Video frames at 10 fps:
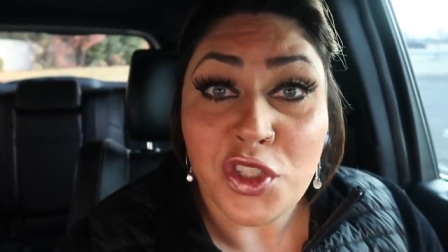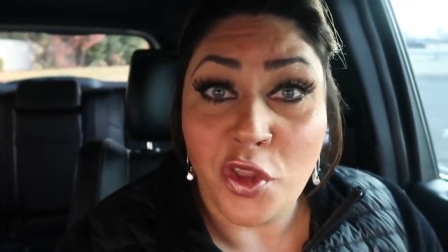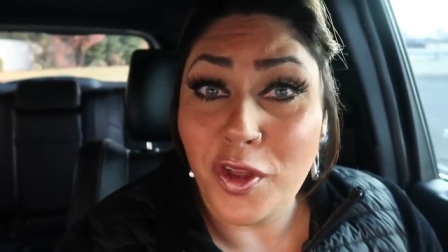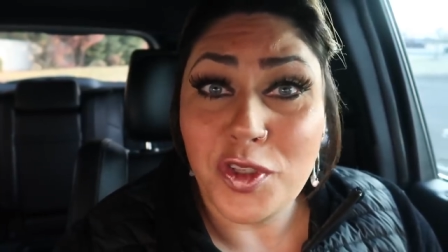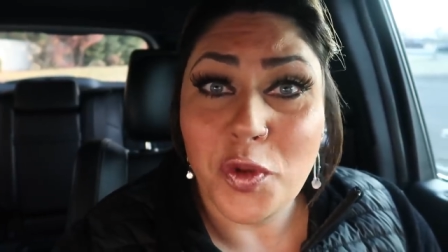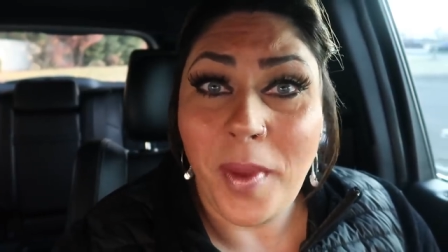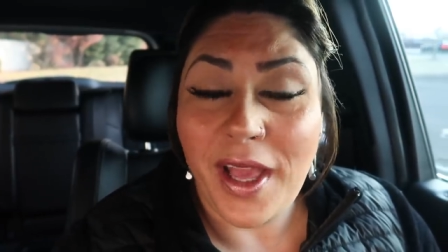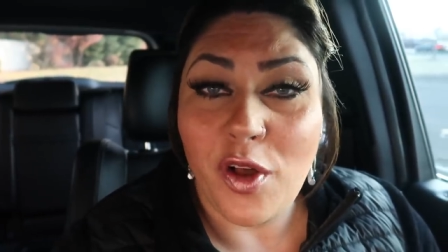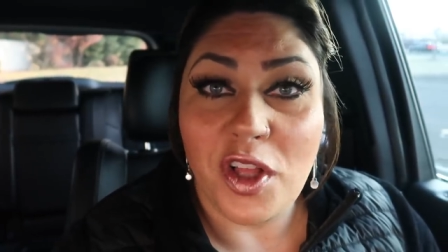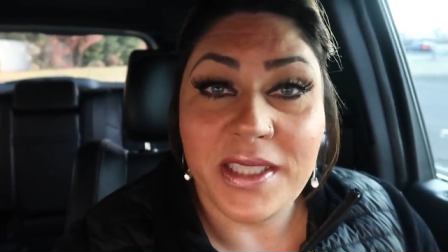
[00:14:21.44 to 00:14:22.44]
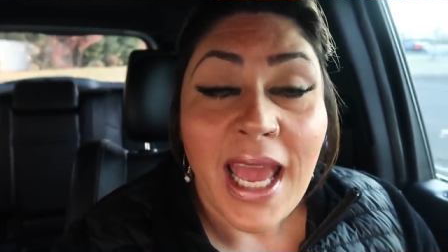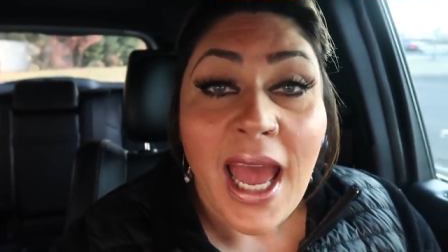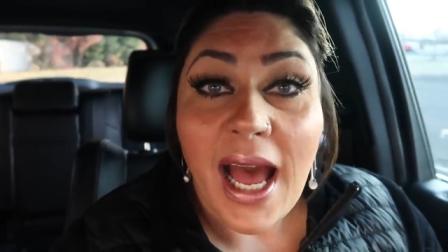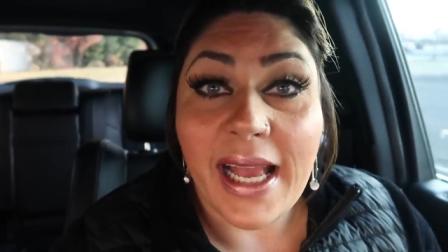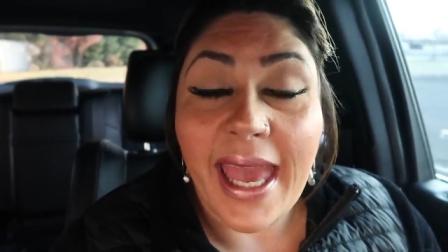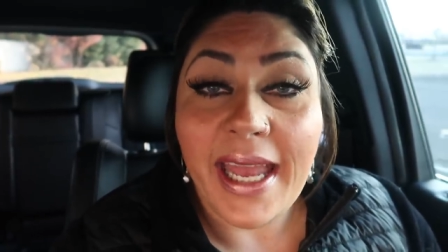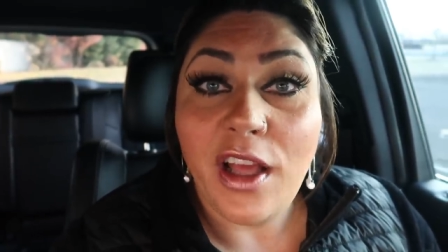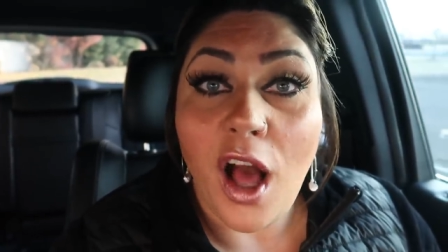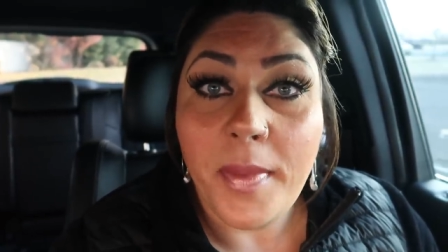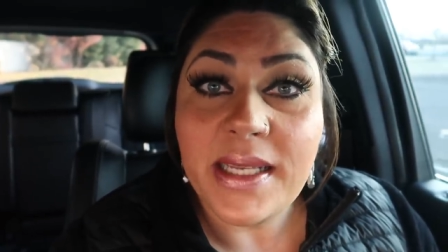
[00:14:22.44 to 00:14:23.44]
So those are my goals.
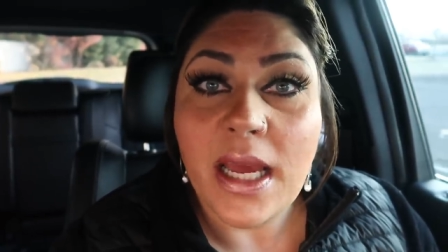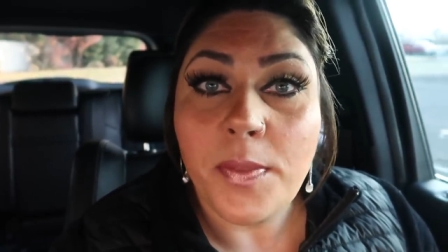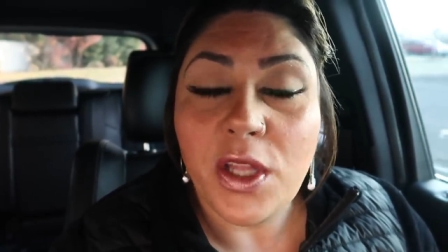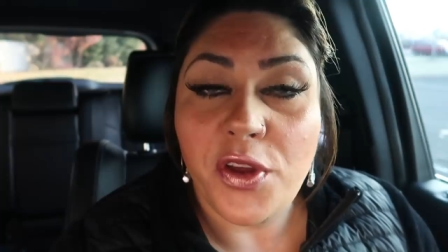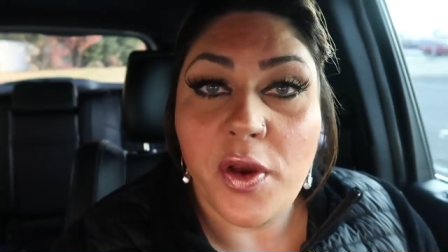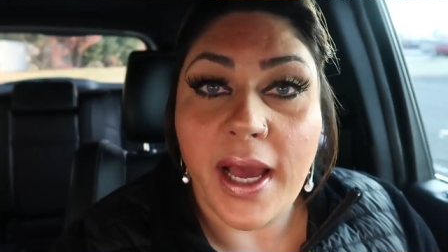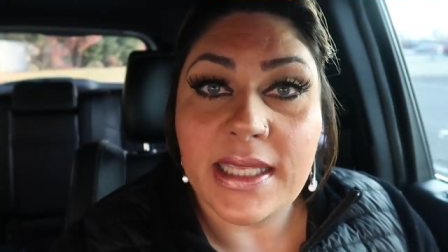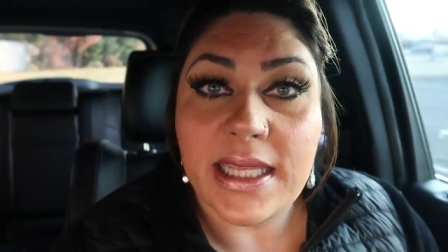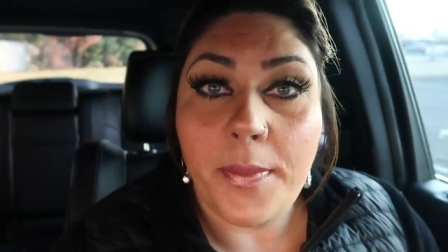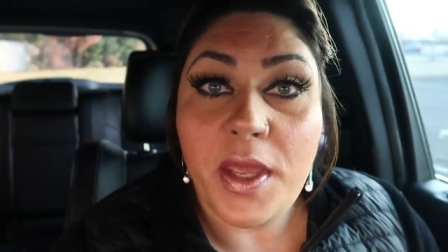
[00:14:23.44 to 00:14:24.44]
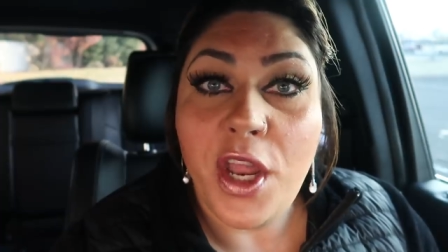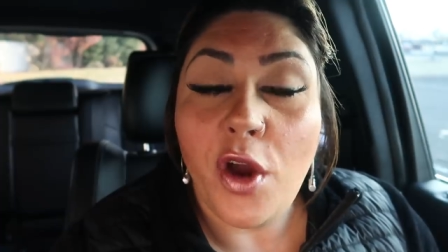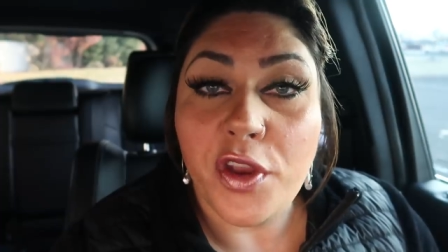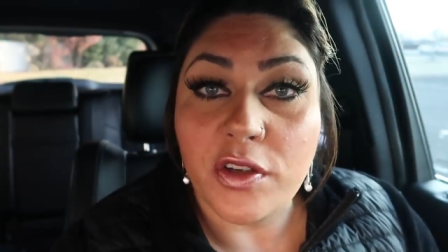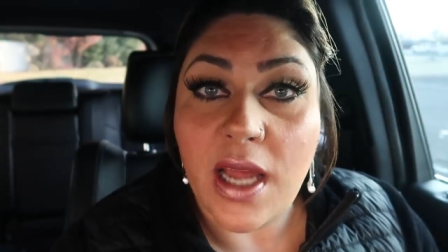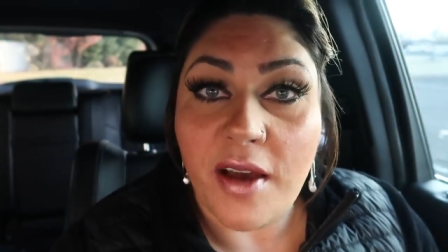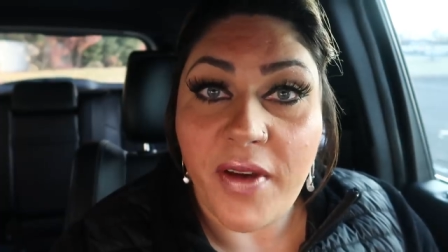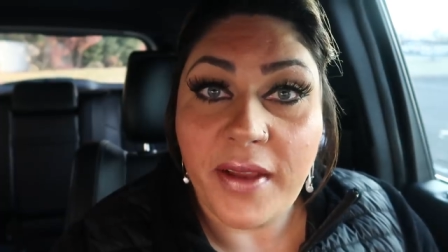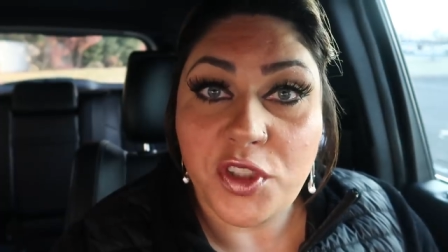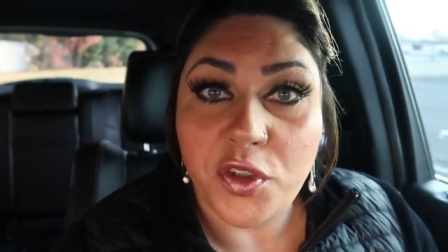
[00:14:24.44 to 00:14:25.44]
Again, comment down below, you guys. Let me know your
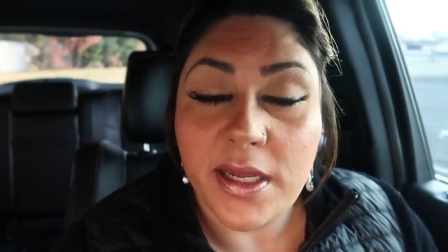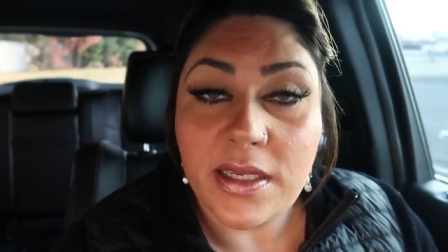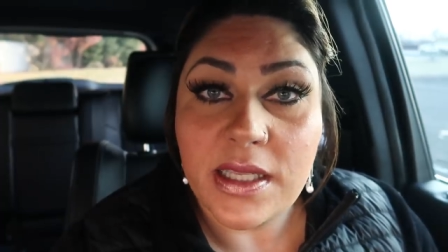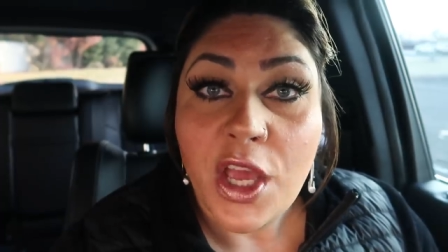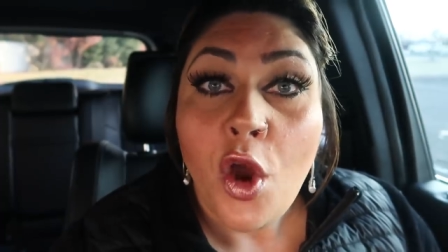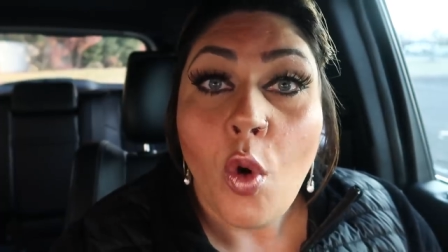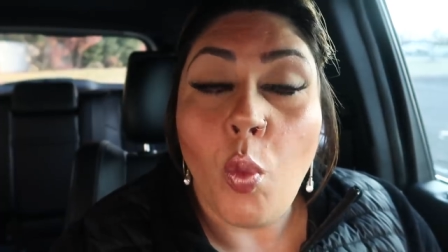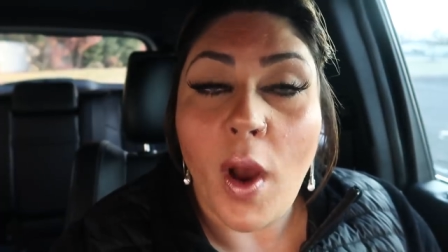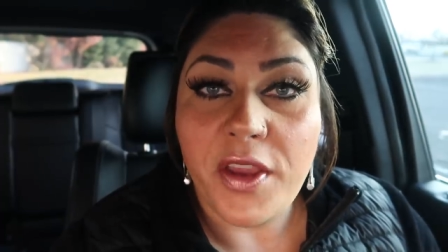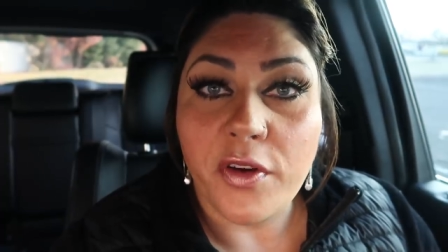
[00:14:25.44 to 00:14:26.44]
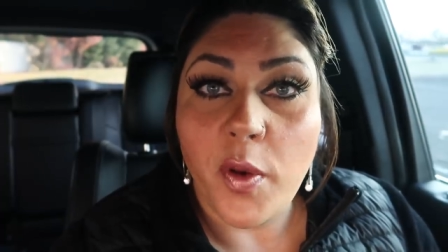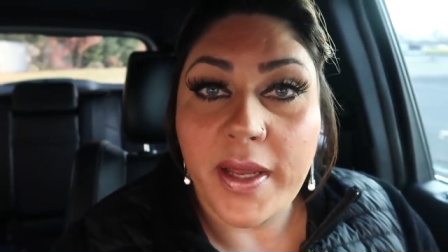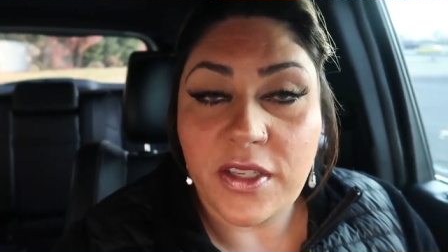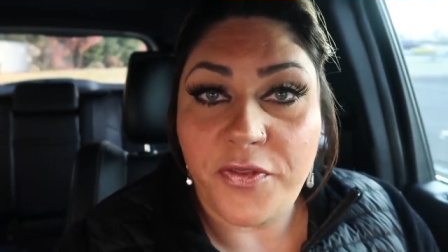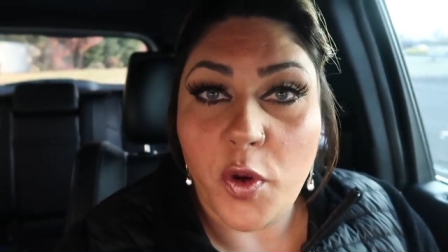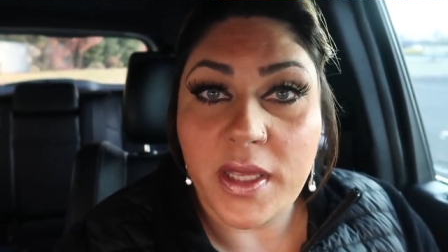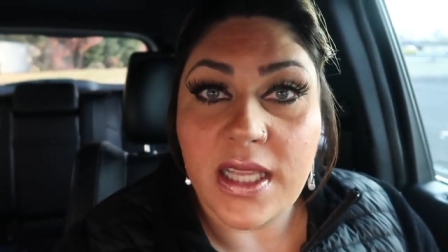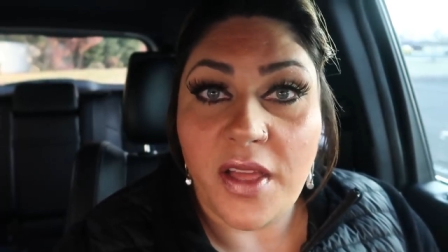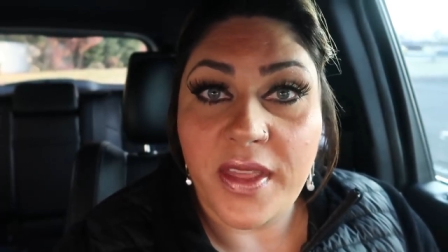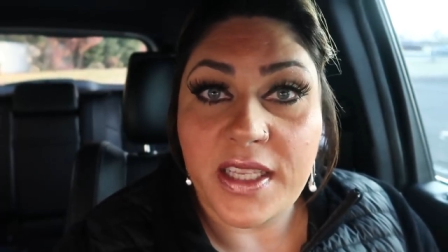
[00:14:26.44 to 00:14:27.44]
top five strengths, what you're going to
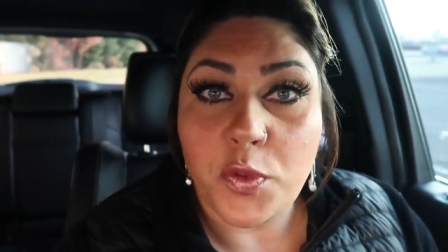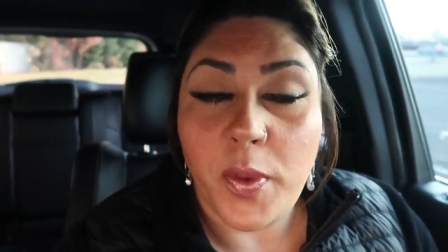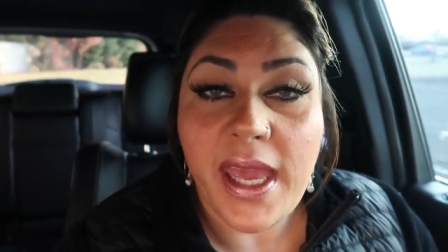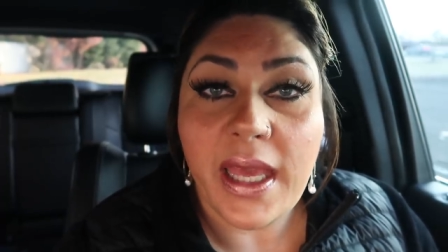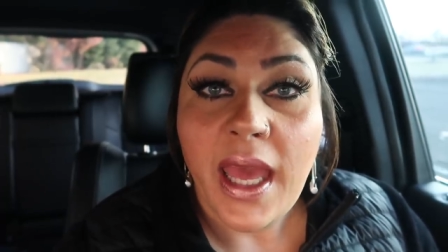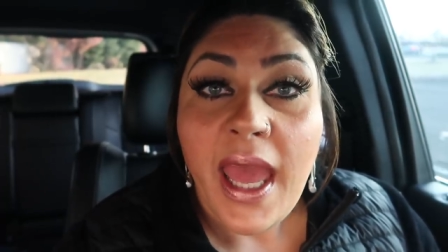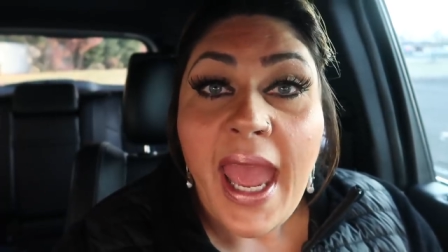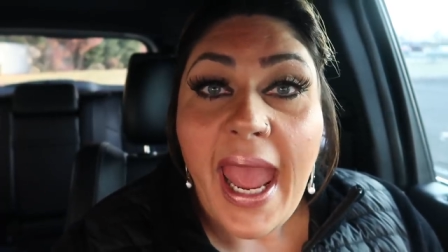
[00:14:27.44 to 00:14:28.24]
focus on this week.